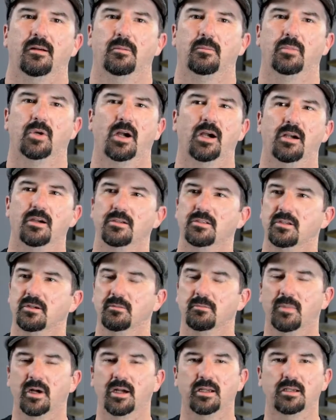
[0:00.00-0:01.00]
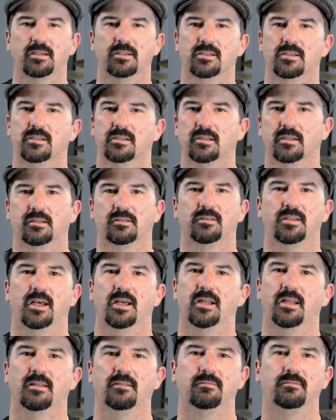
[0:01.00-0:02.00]
Prior to Mike's
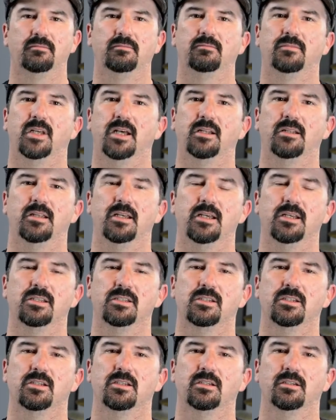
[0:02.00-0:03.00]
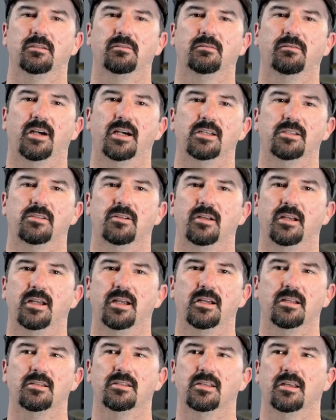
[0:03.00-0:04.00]
10 days to faster
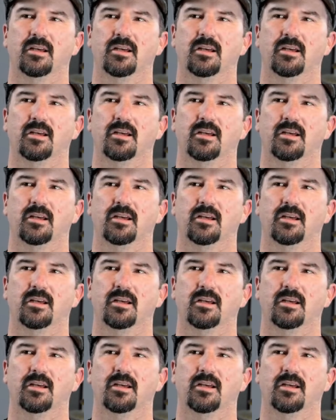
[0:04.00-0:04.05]
hands,